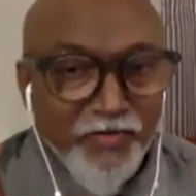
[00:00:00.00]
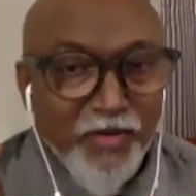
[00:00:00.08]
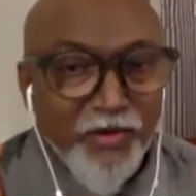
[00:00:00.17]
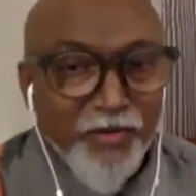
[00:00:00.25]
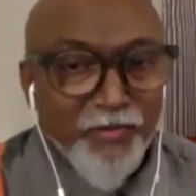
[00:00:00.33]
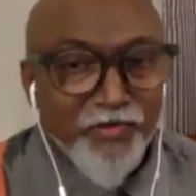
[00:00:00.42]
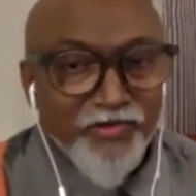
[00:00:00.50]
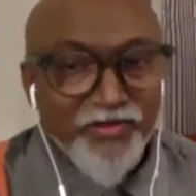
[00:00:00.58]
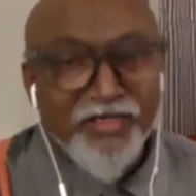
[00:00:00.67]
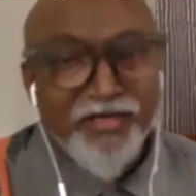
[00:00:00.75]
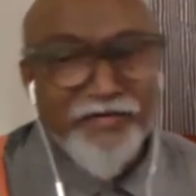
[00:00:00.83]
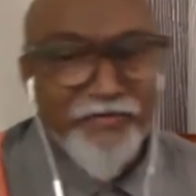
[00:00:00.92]
our
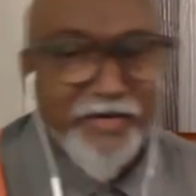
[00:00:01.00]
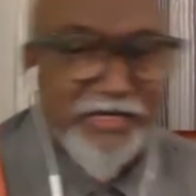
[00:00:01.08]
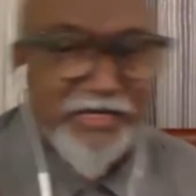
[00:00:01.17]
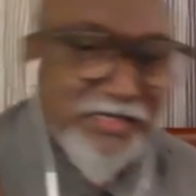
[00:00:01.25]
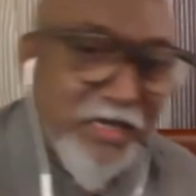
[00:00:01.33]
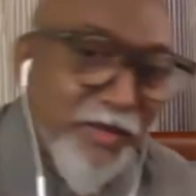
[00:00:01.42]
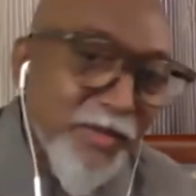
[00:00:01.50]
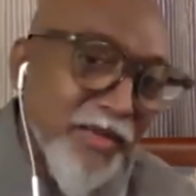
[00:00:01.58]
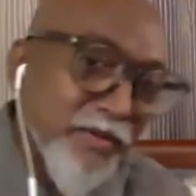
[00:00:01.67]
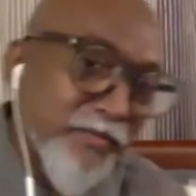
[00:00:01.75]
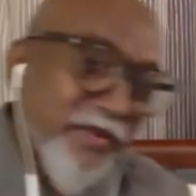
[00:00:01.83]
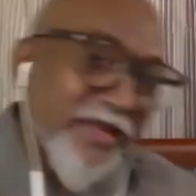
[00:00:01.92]
musician friends come
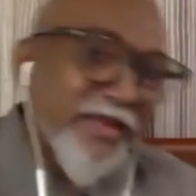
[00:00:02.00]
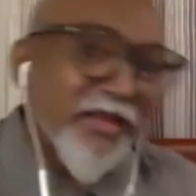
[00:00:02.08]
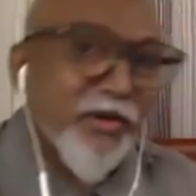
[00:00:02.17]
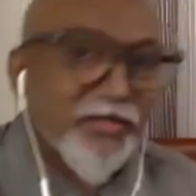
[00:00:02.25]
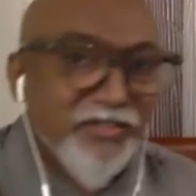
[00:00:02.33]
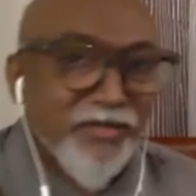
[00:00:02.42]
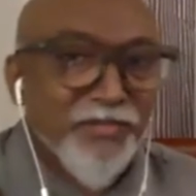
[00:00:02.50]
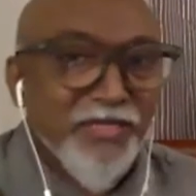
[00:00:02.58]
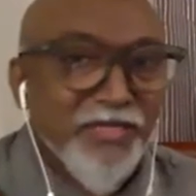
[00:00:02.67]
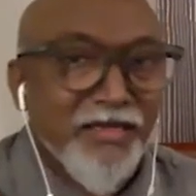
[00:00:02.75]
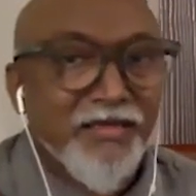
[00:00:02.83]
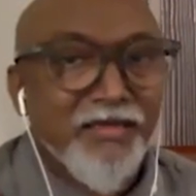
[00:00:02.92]
and play or
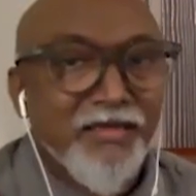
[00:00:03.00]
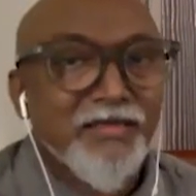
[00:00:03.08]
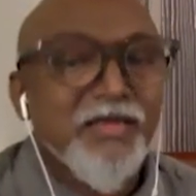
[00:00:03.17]
something like that.